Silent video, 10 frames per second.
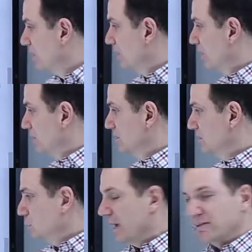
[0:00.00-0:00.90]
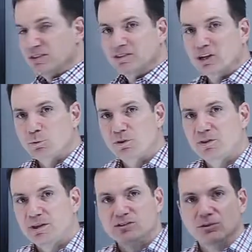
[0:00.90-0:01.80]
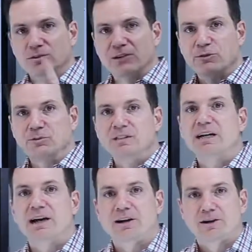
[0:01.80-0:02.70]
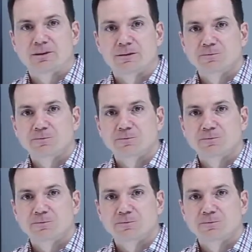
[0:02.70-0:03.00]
Because if you haven't dealt with this, you'll never retire.